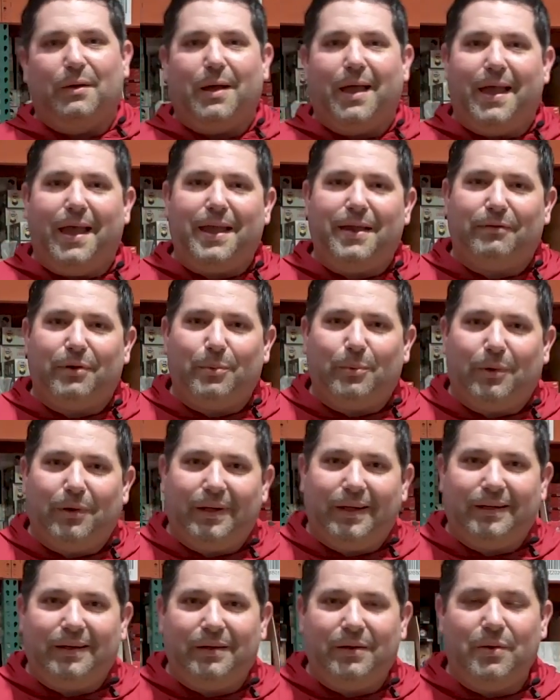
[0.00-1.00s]
Hey
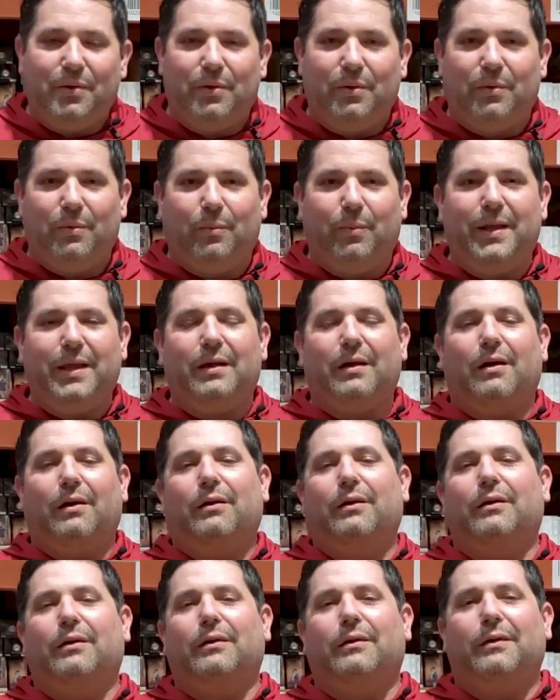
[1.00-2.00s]
everyone, we
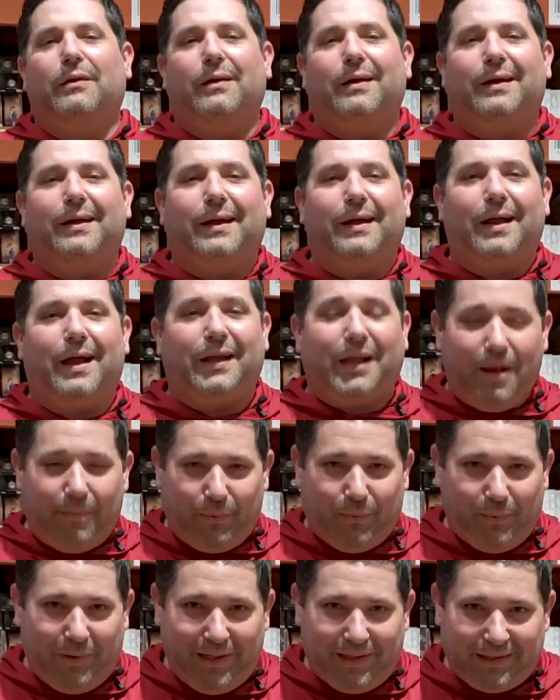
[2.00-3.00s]
are a
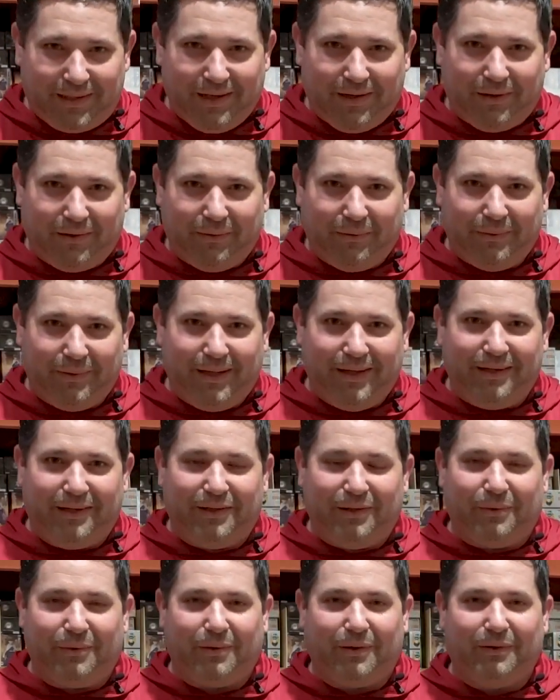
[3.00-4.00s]
couple weeks now
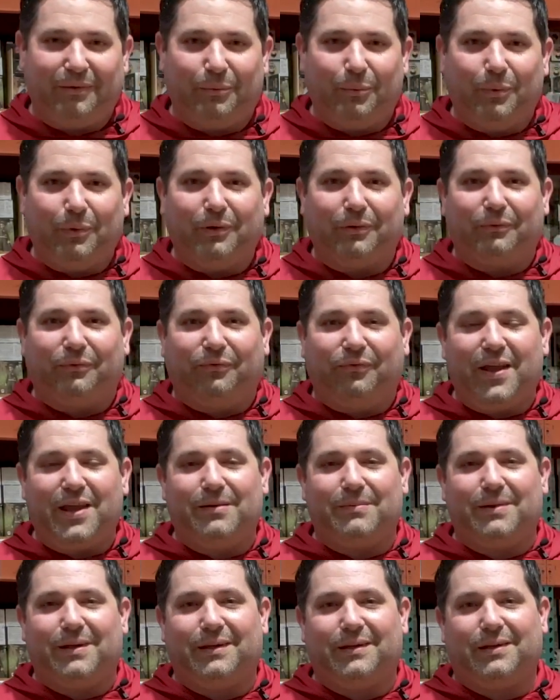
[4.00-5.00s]
into our world
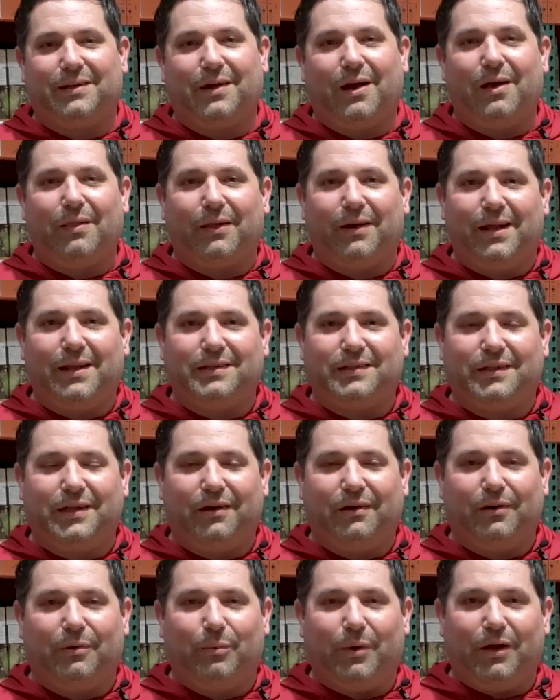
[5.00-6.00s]
famous holiday
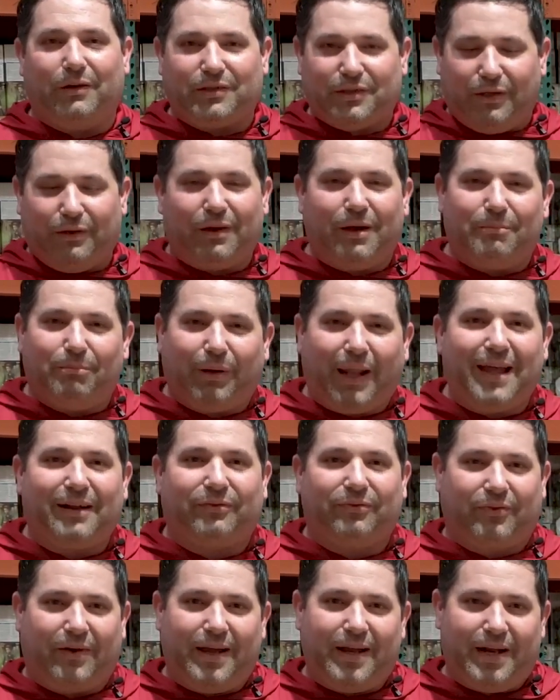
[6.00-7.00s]
sale, and we are still on
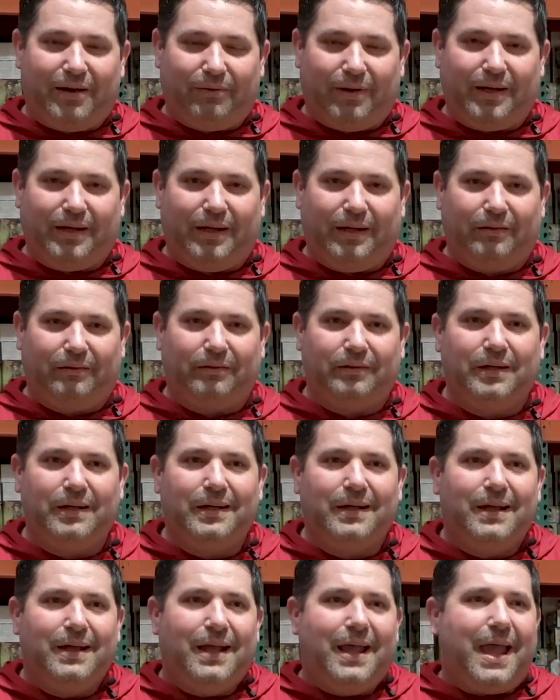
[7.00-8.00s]
Black Friday right now.
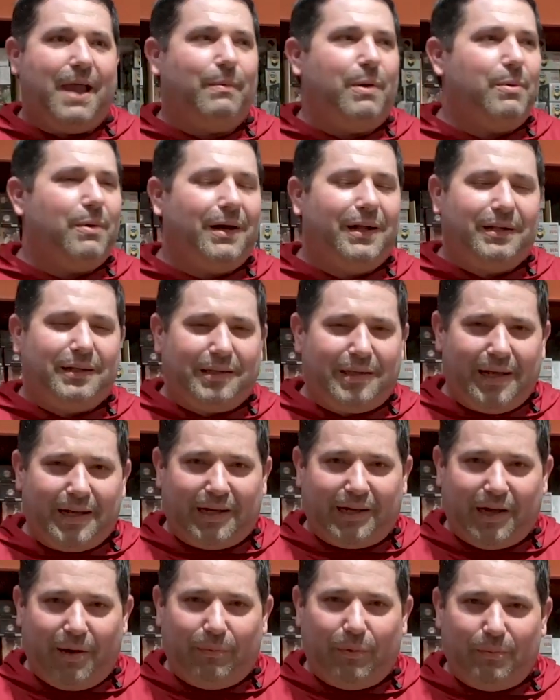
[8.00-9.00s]
And we wanted to
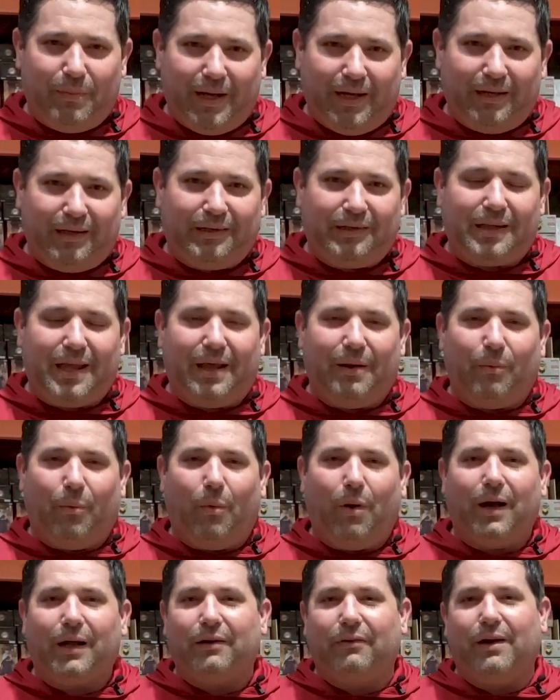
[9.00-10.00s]
take a couple minutes
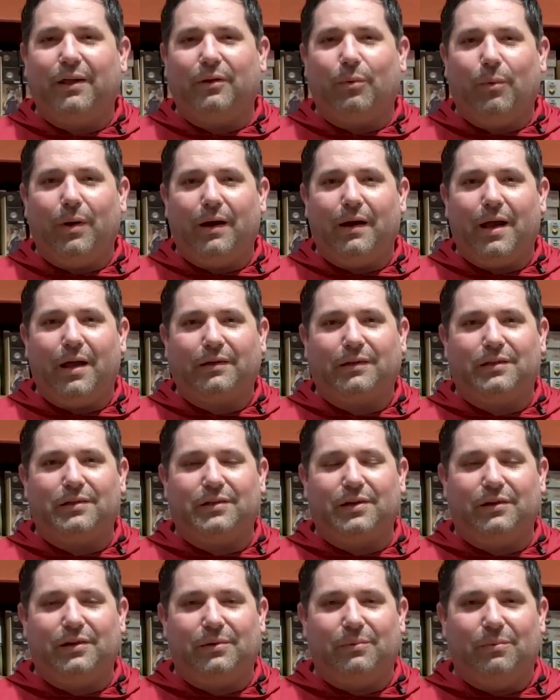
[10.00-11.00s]
and walk around the warehouse and
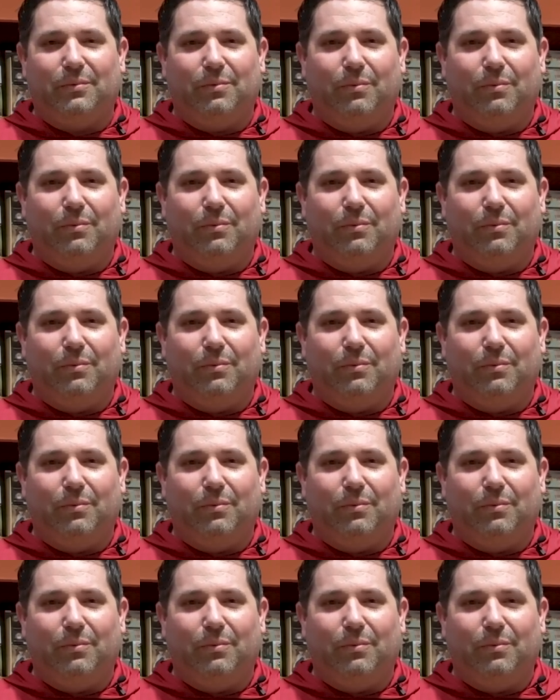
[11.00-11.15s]
show you